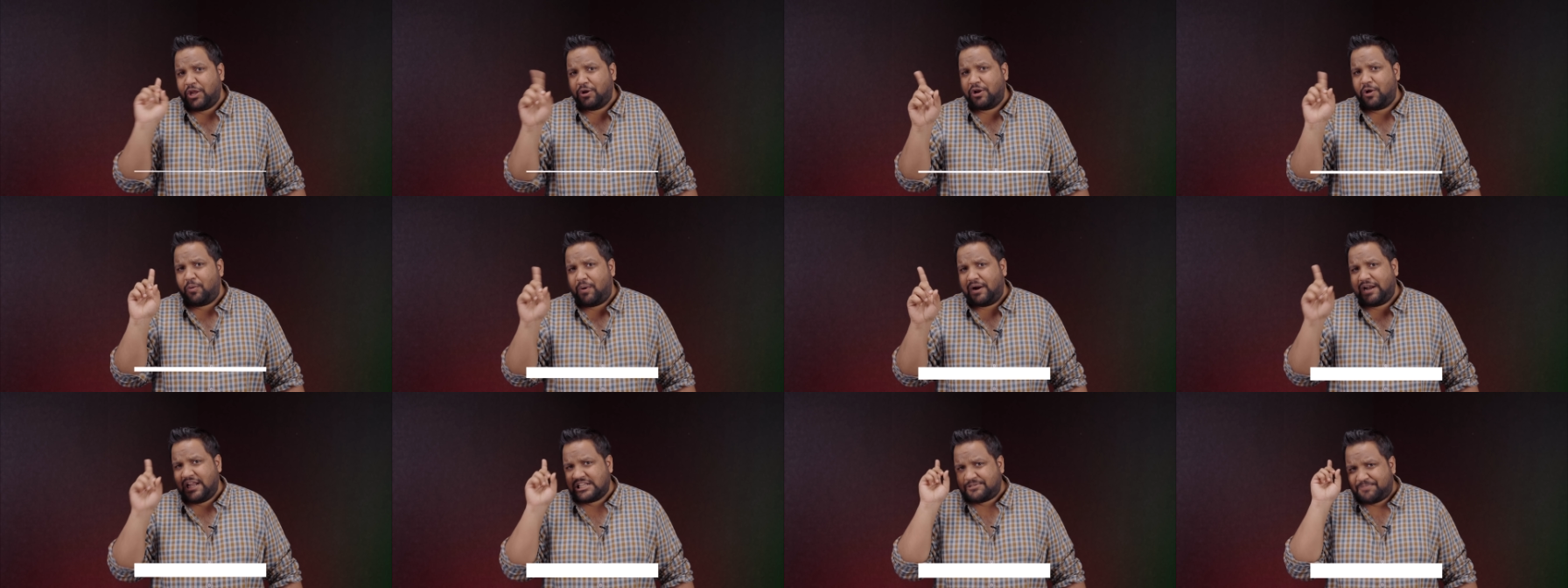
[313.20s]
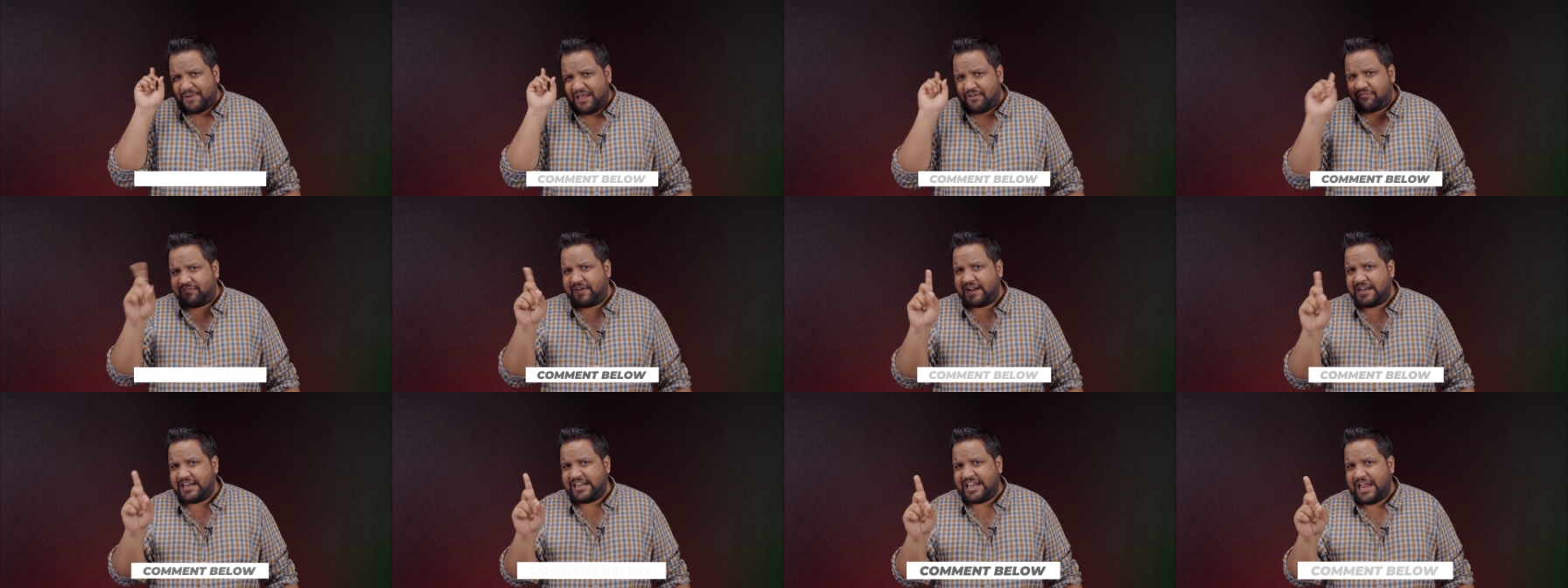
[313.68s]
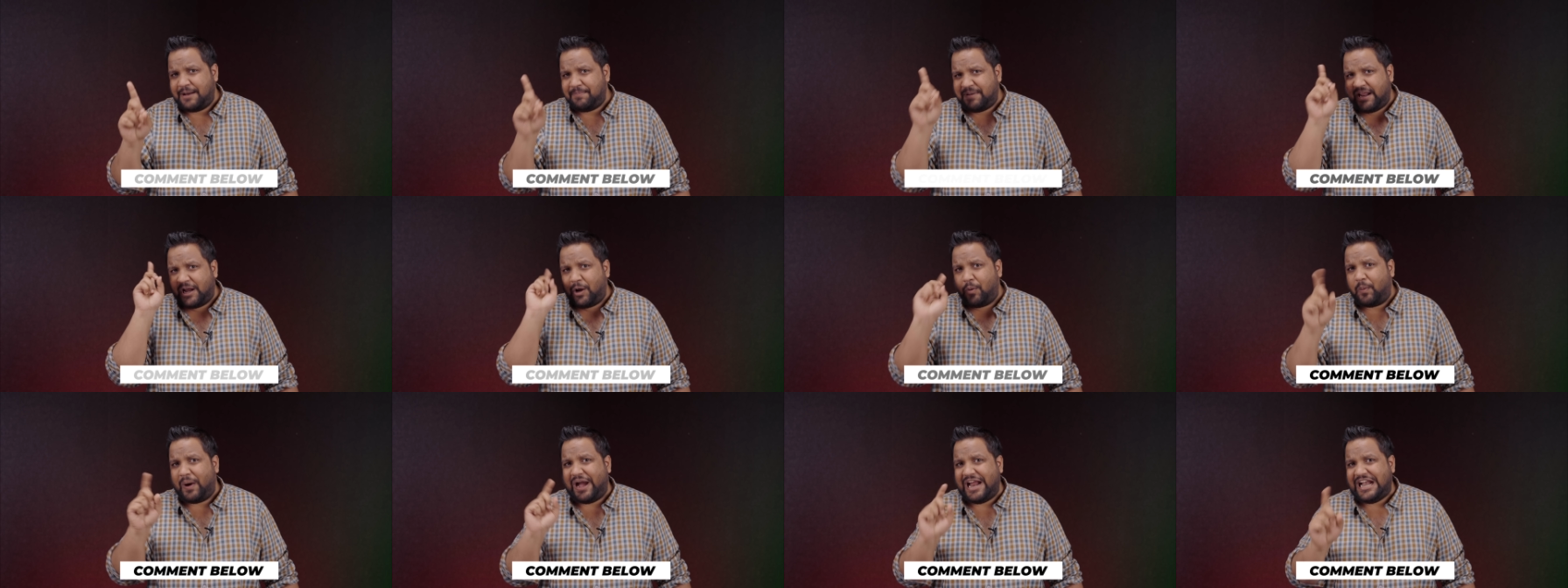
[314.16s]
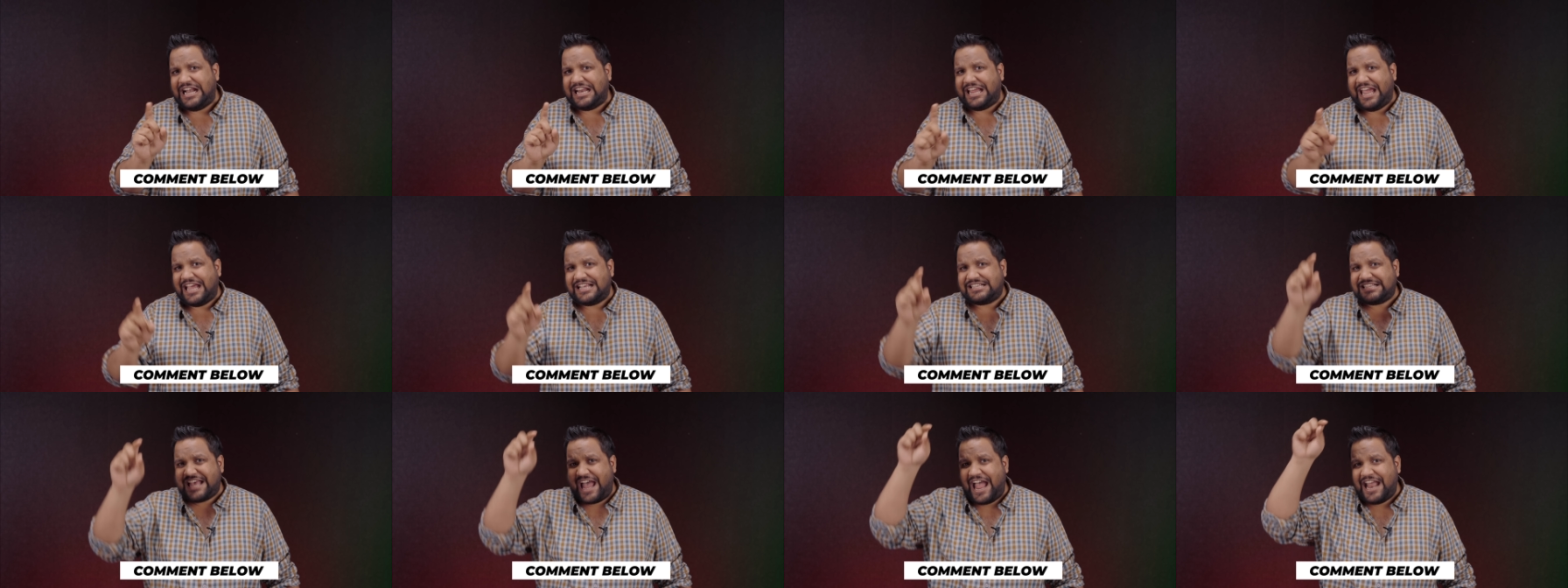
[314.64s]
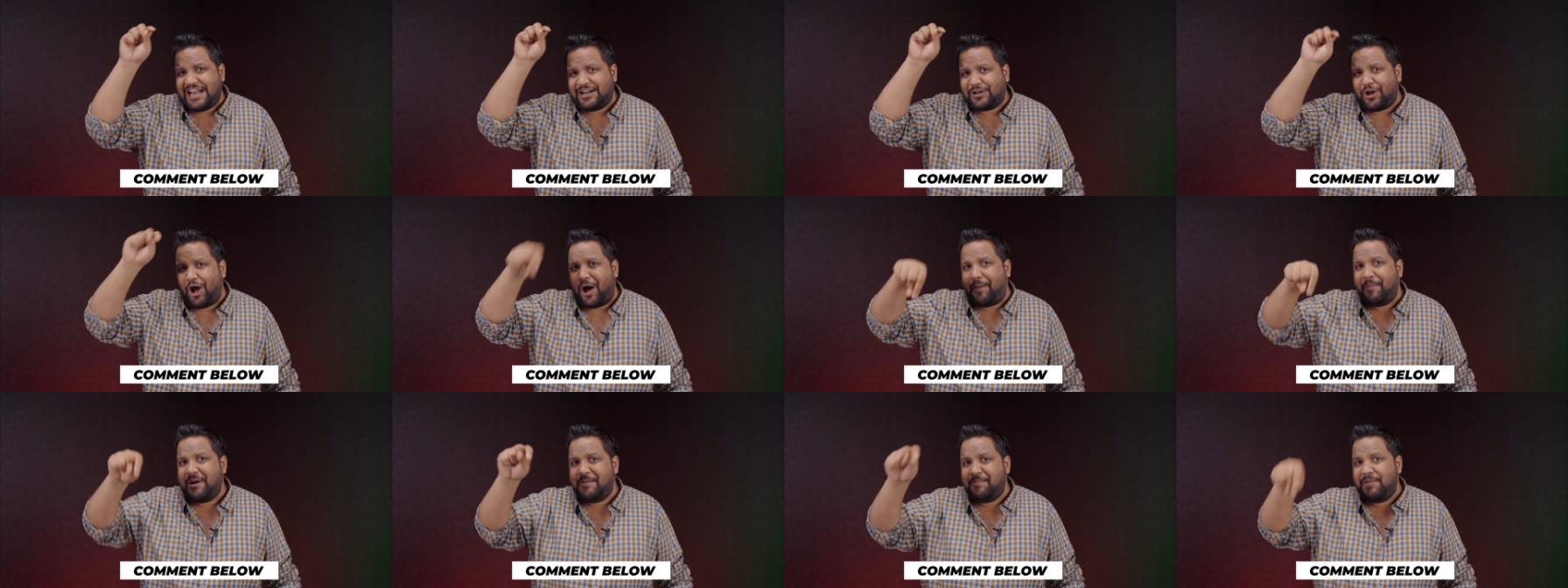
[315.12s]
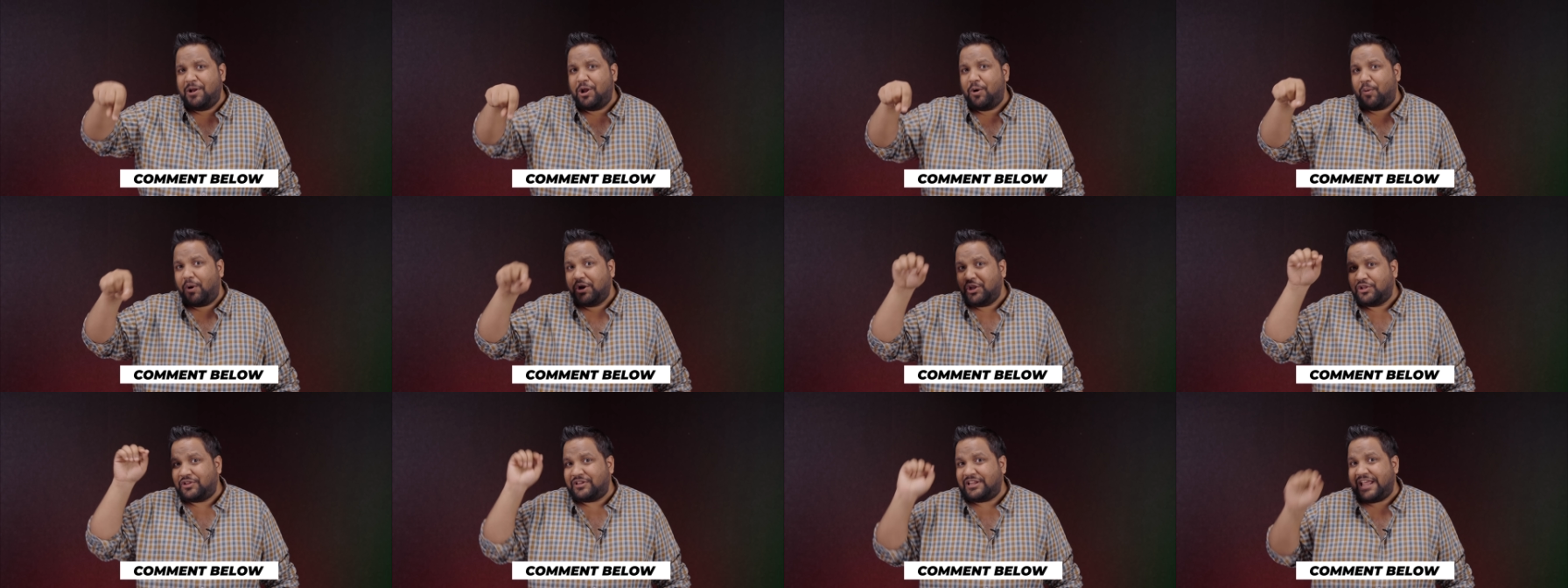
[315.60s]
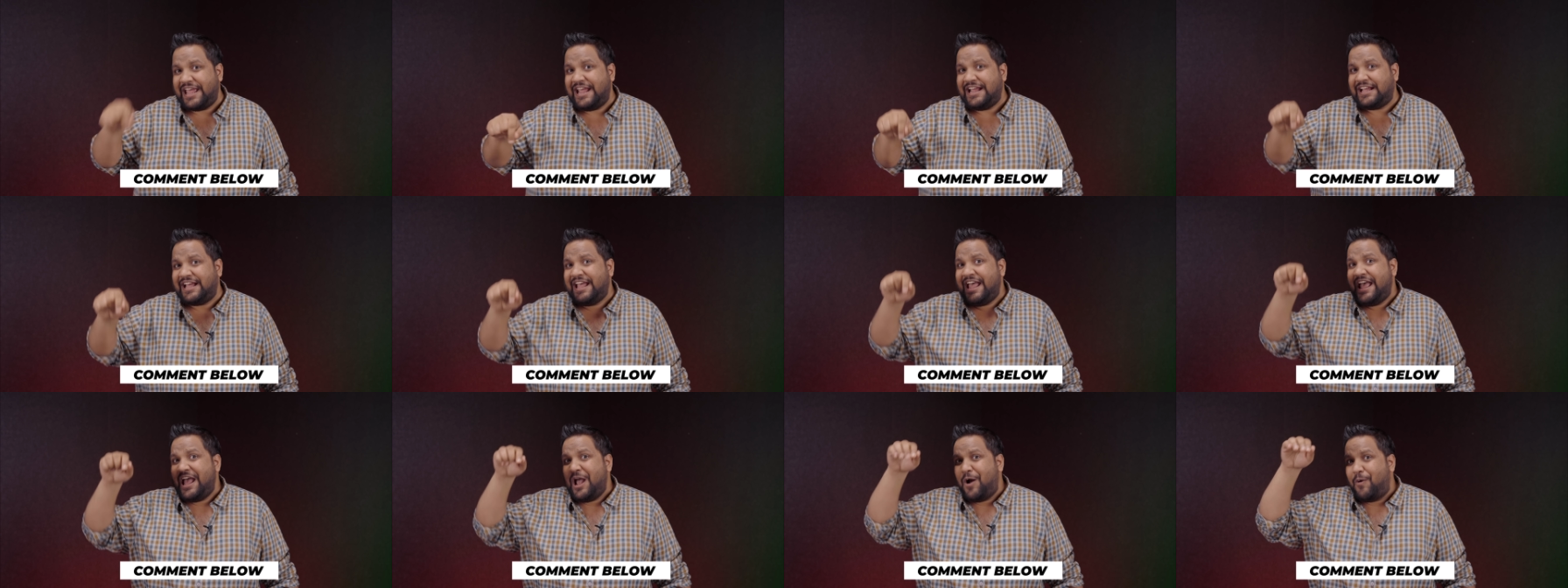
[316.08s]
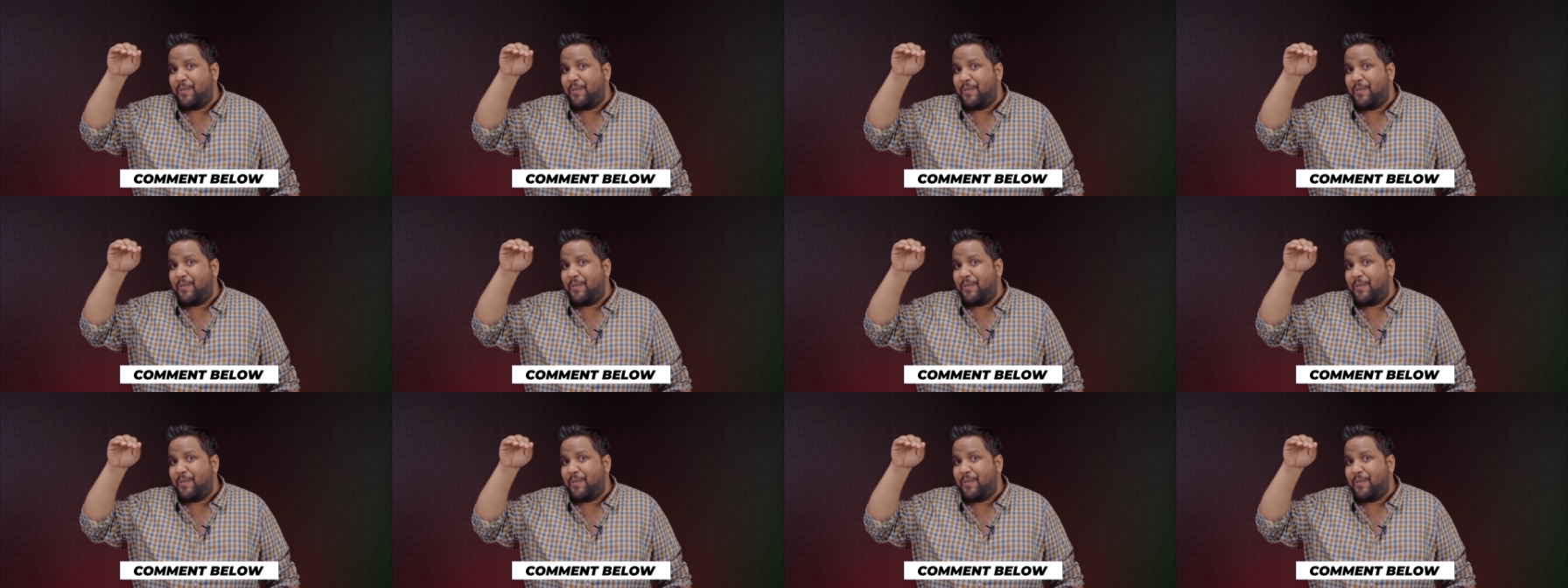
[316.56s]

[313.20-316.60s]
you know what? Let's play a fun game. Take a wild guess and comment below what you think